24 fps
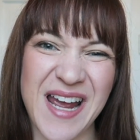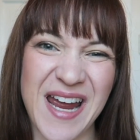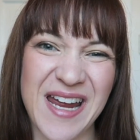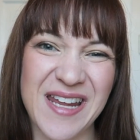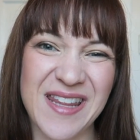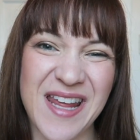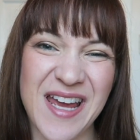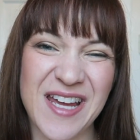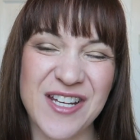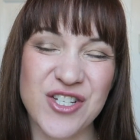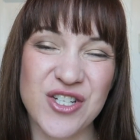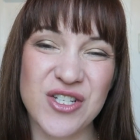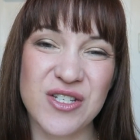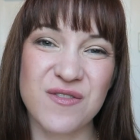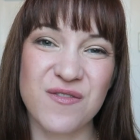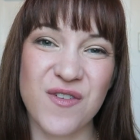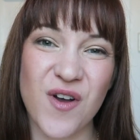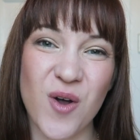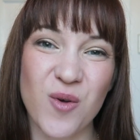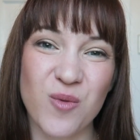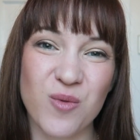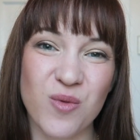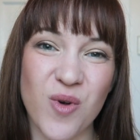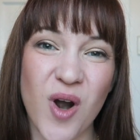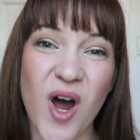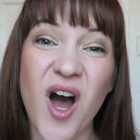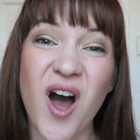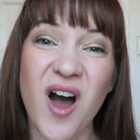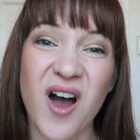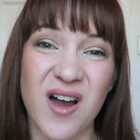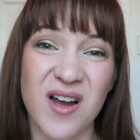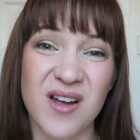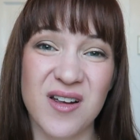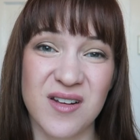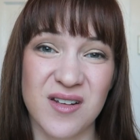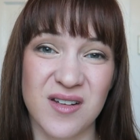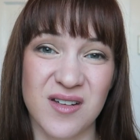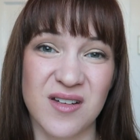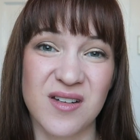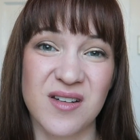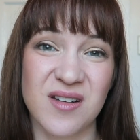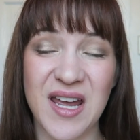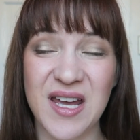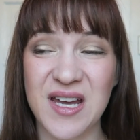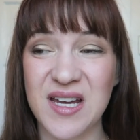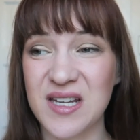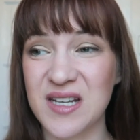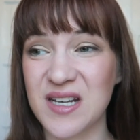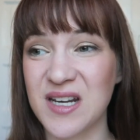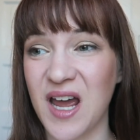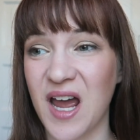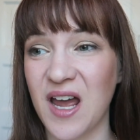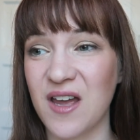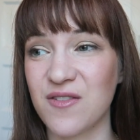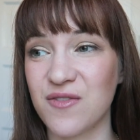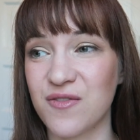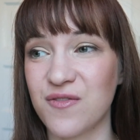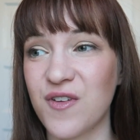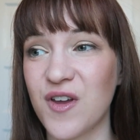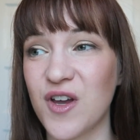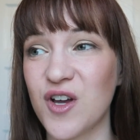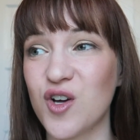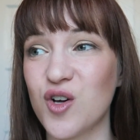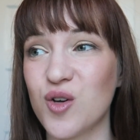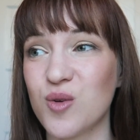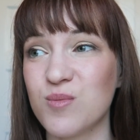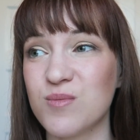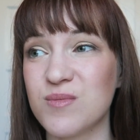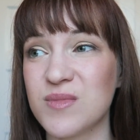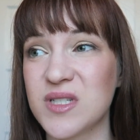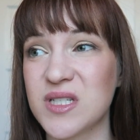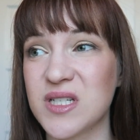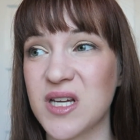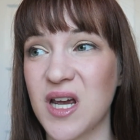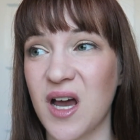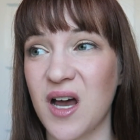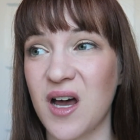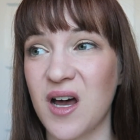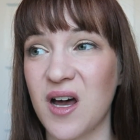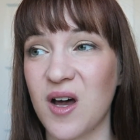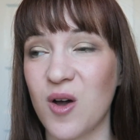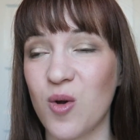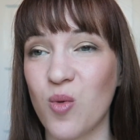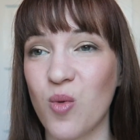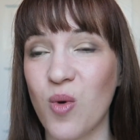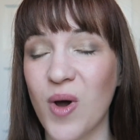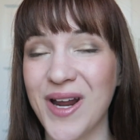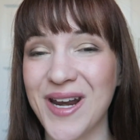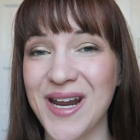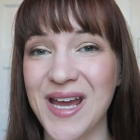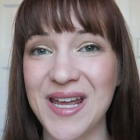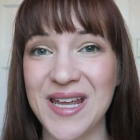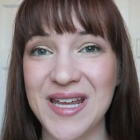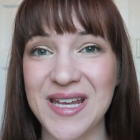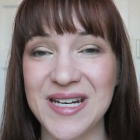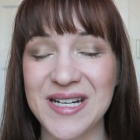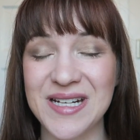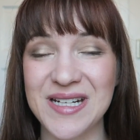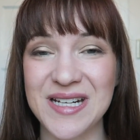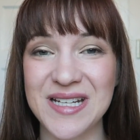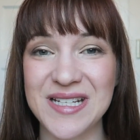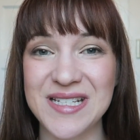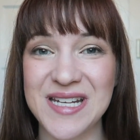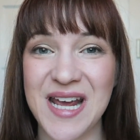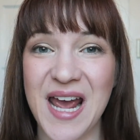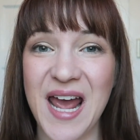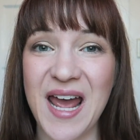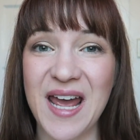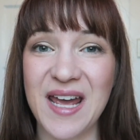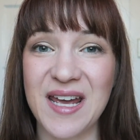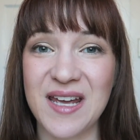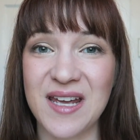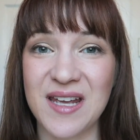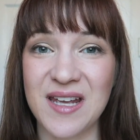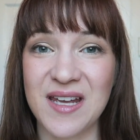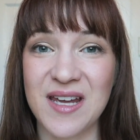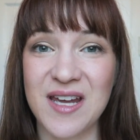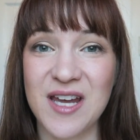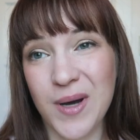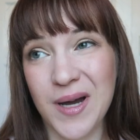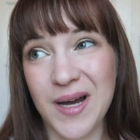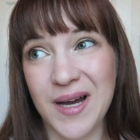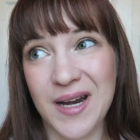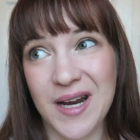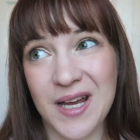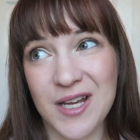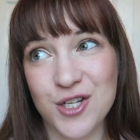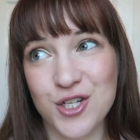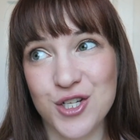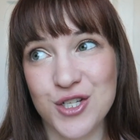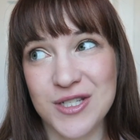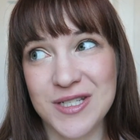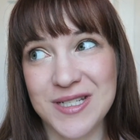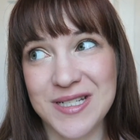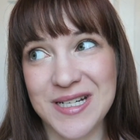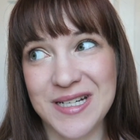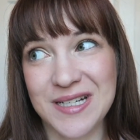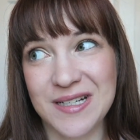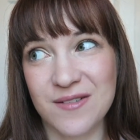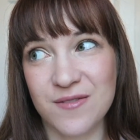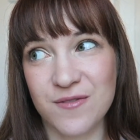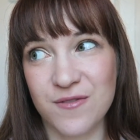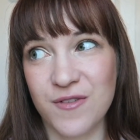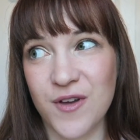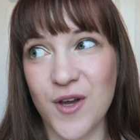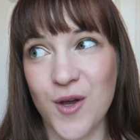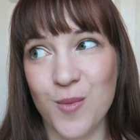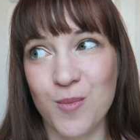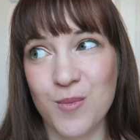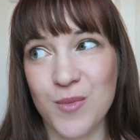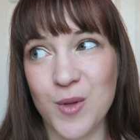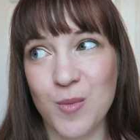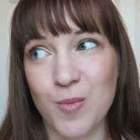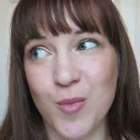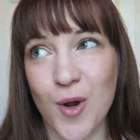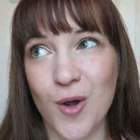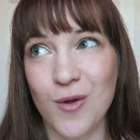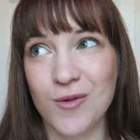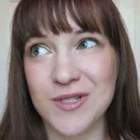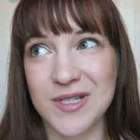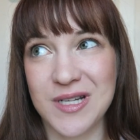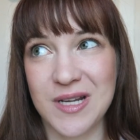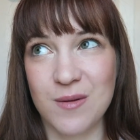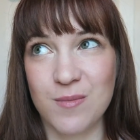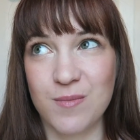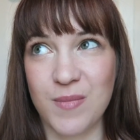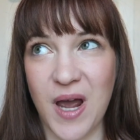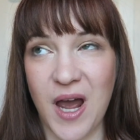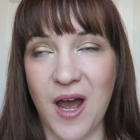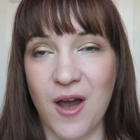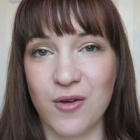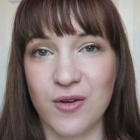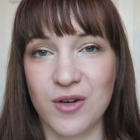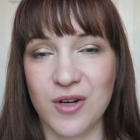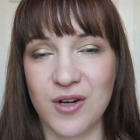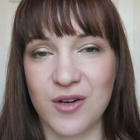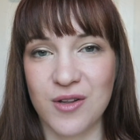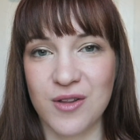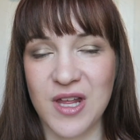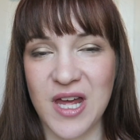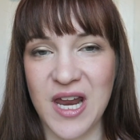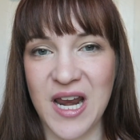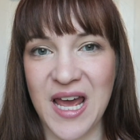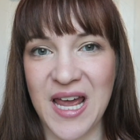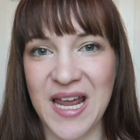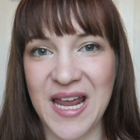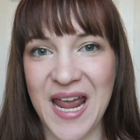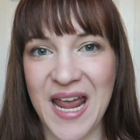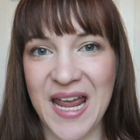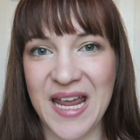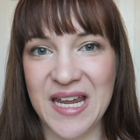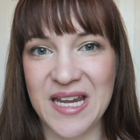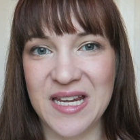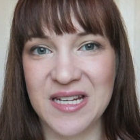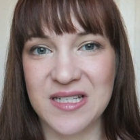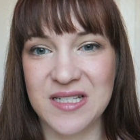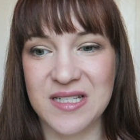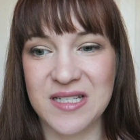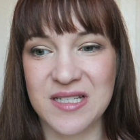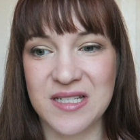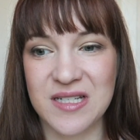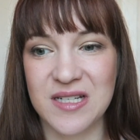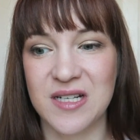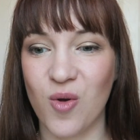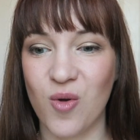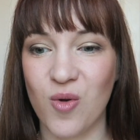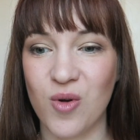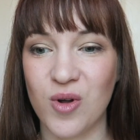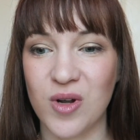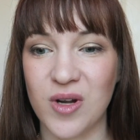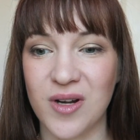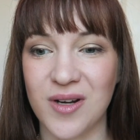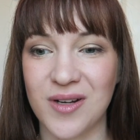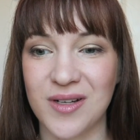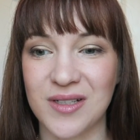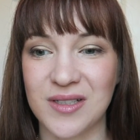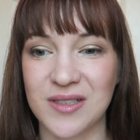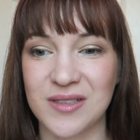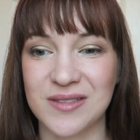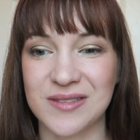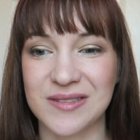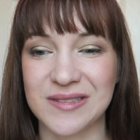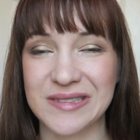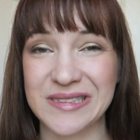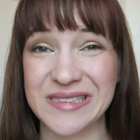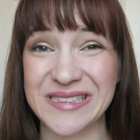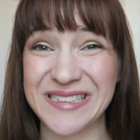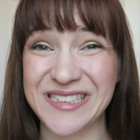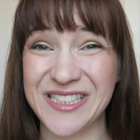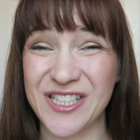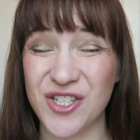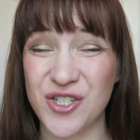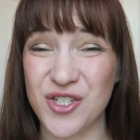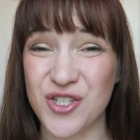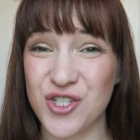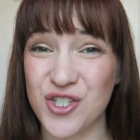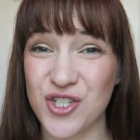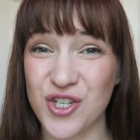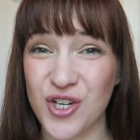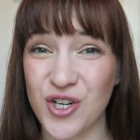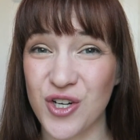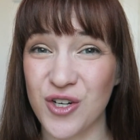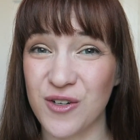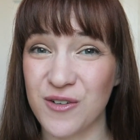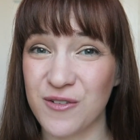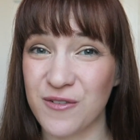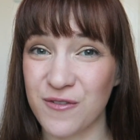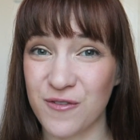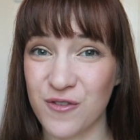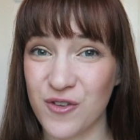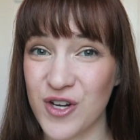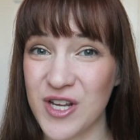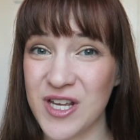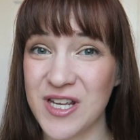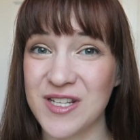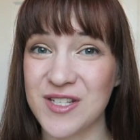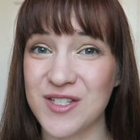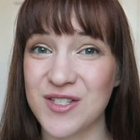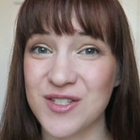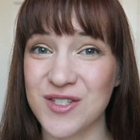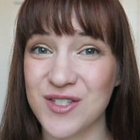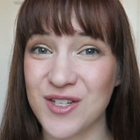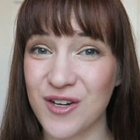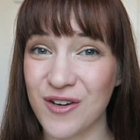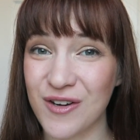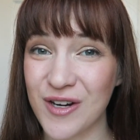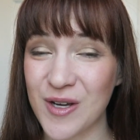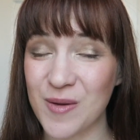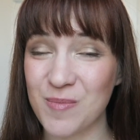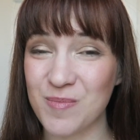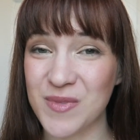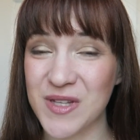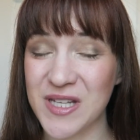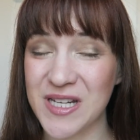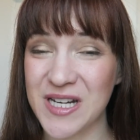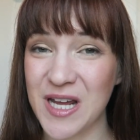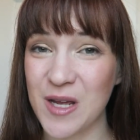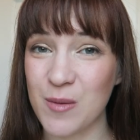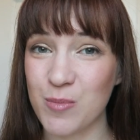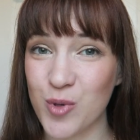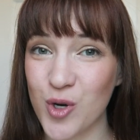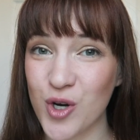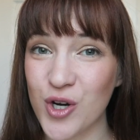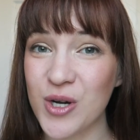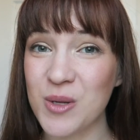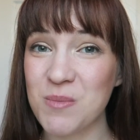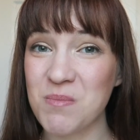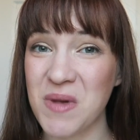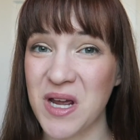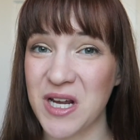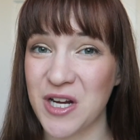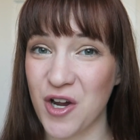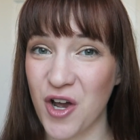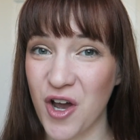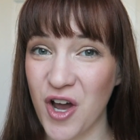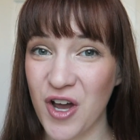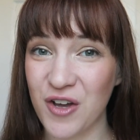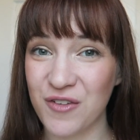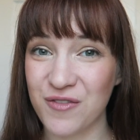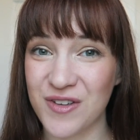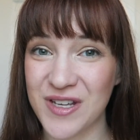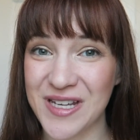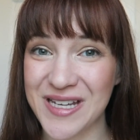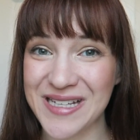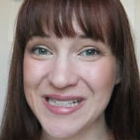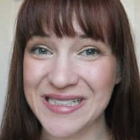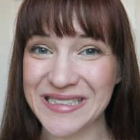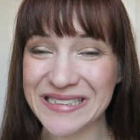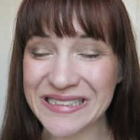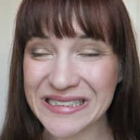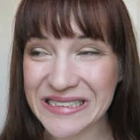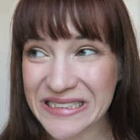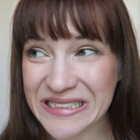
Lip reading: And that just felt wrong. And I filmed what I eat in a day, but I just didn't film the protein powder that I ate or the sugar-free syrup that I put in my coffee.